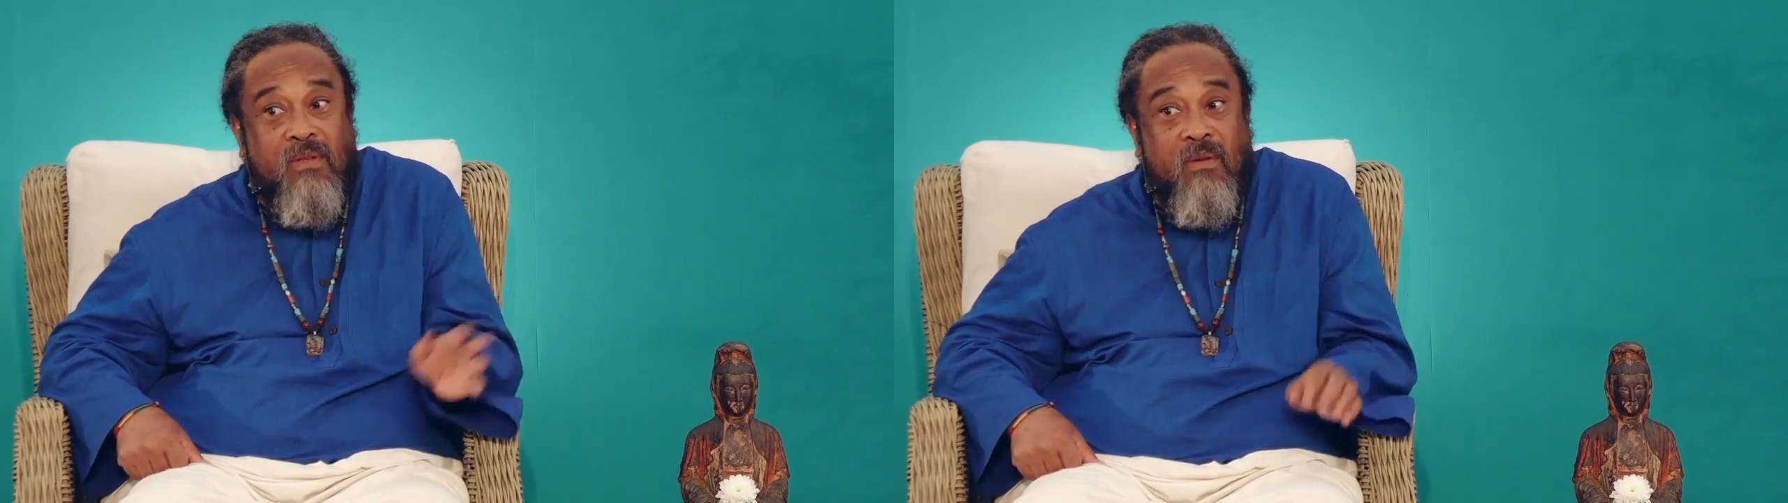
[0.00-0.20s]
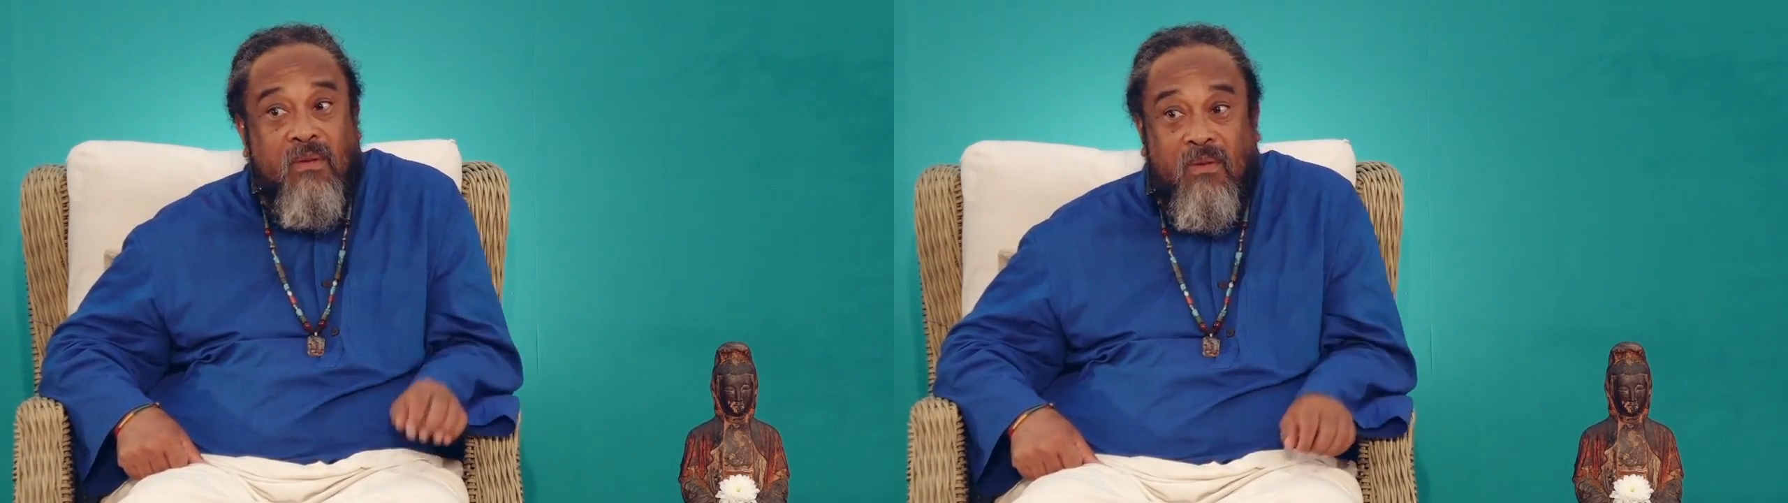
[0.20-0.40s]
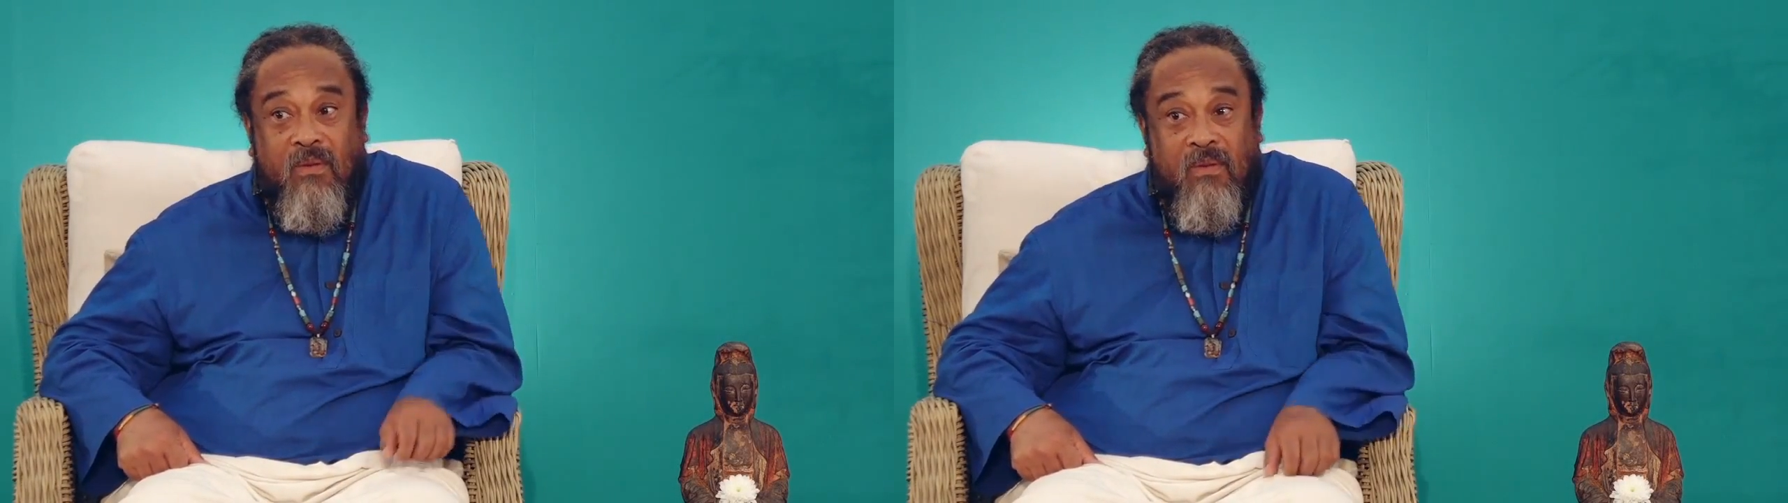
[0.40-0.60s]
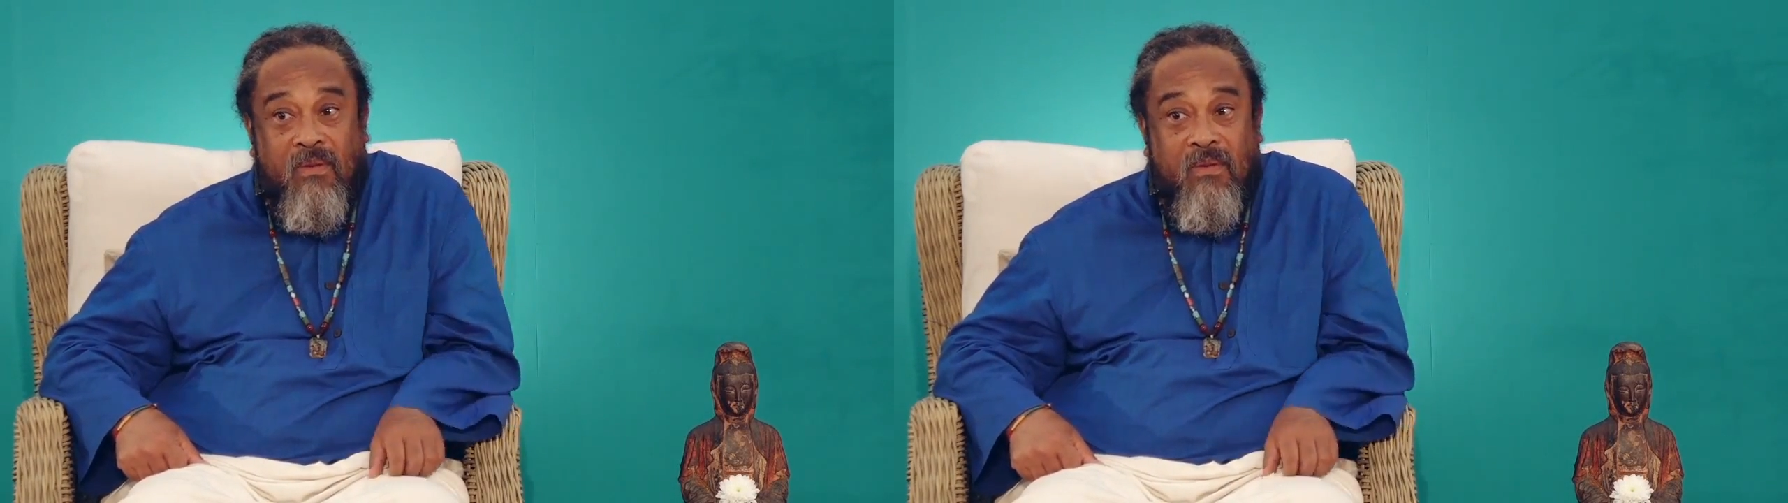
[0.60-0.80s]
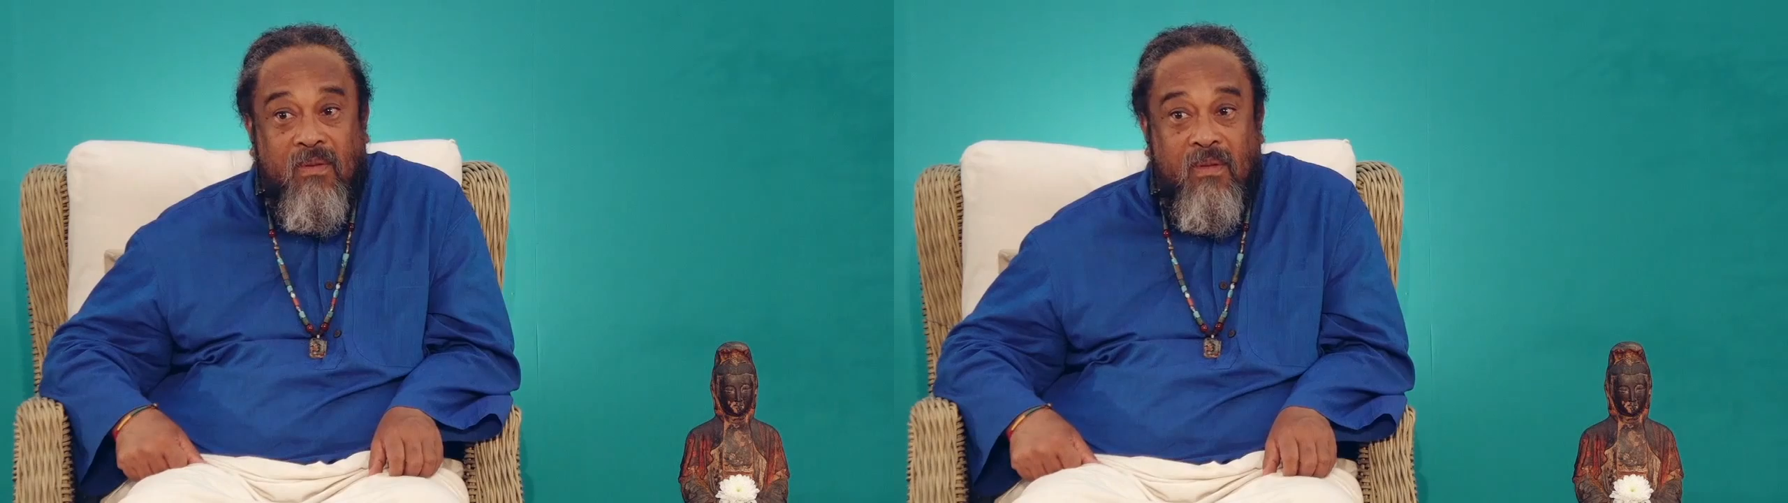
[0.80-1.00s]
to know.
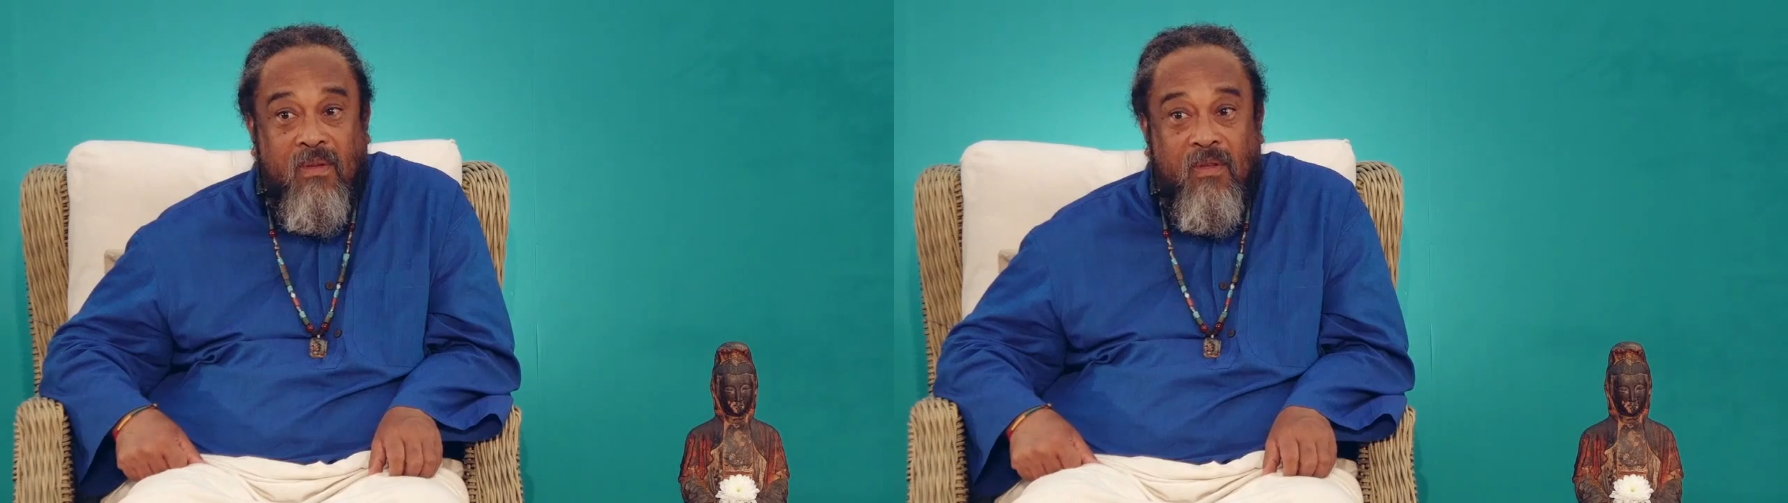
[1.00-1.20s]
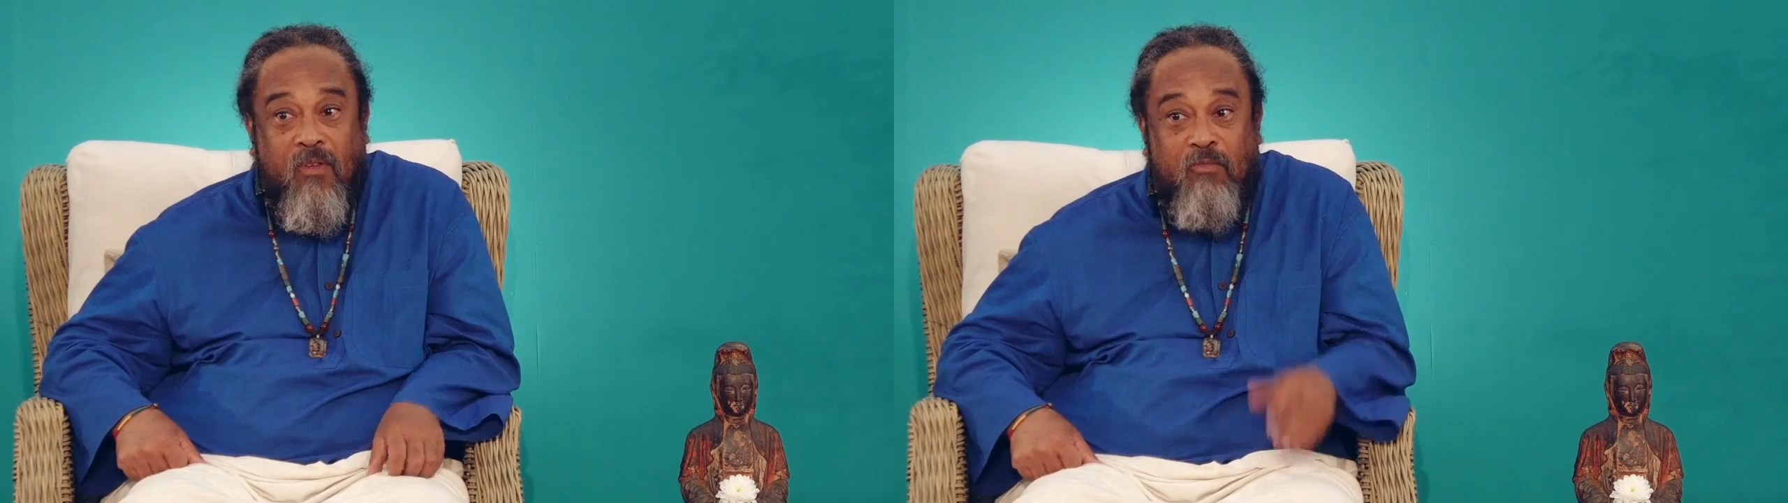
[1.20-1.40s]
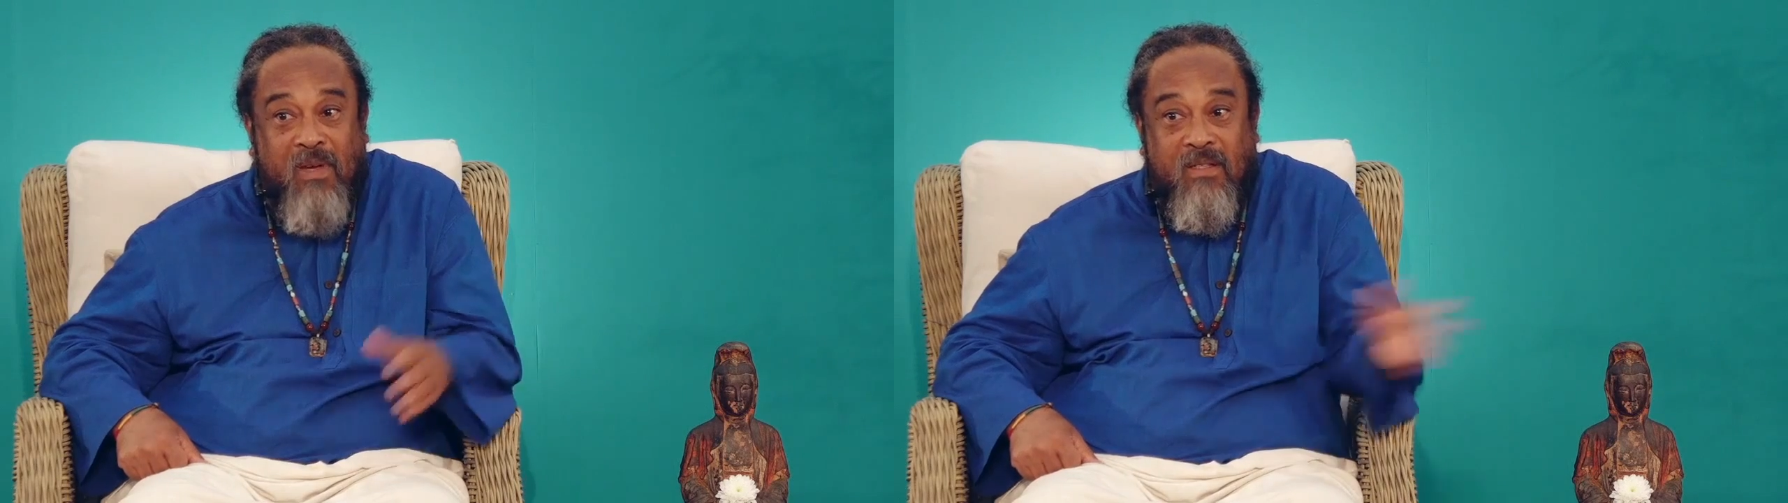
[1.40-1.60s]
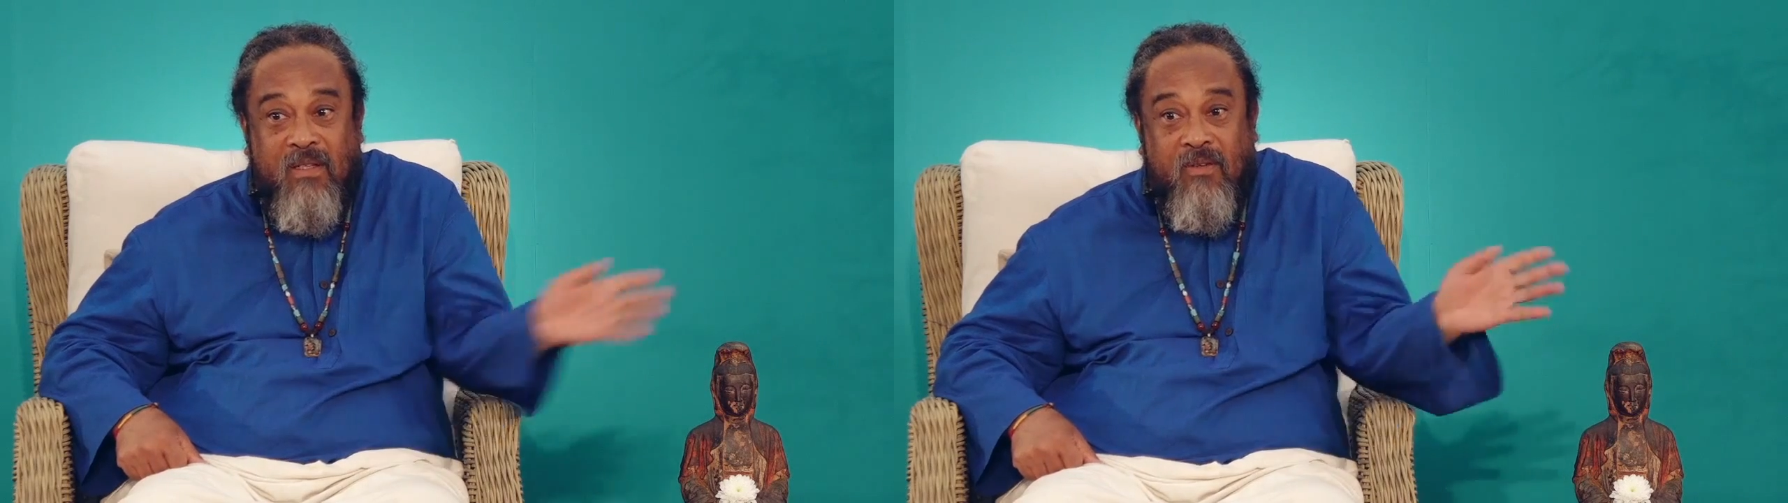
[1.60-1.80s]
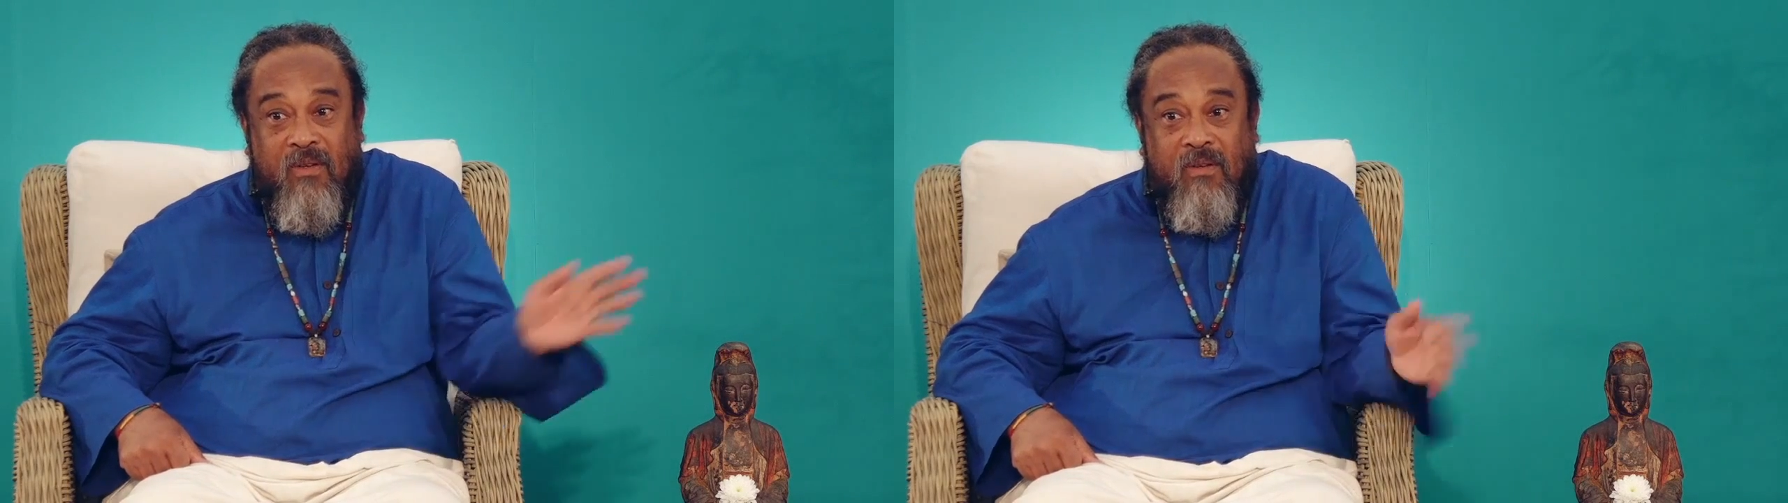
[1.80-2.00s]
You've
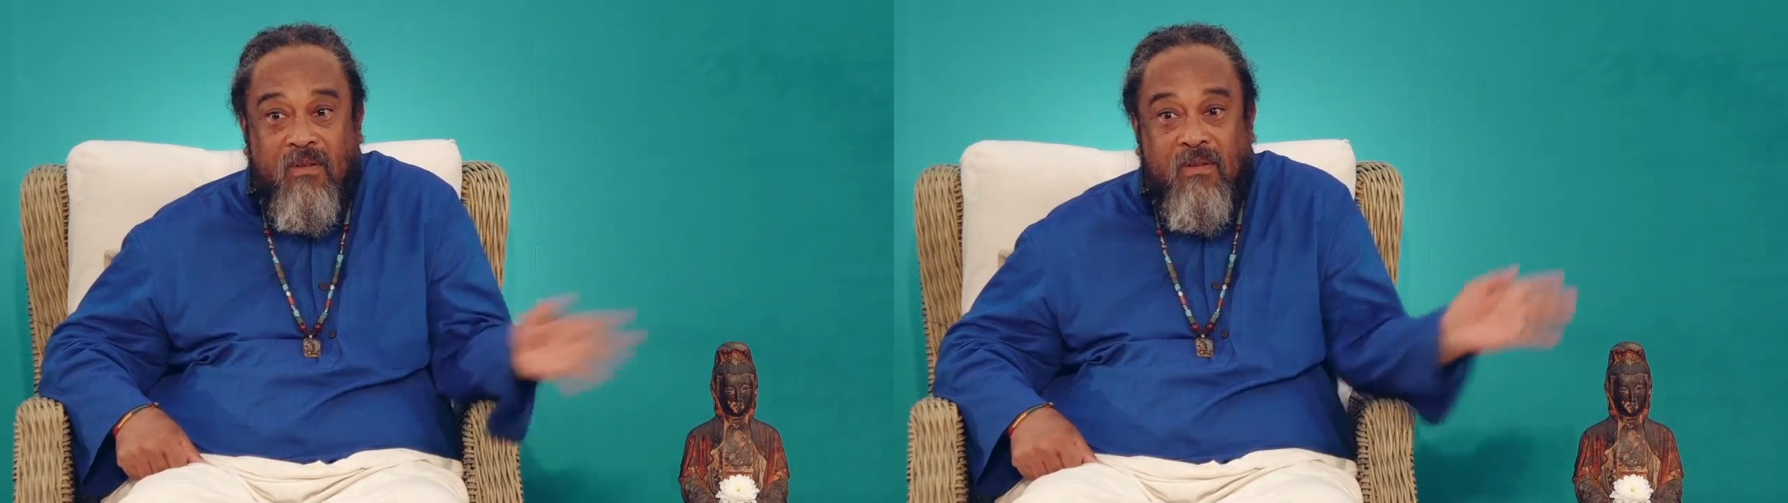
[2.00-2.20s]
passed it on.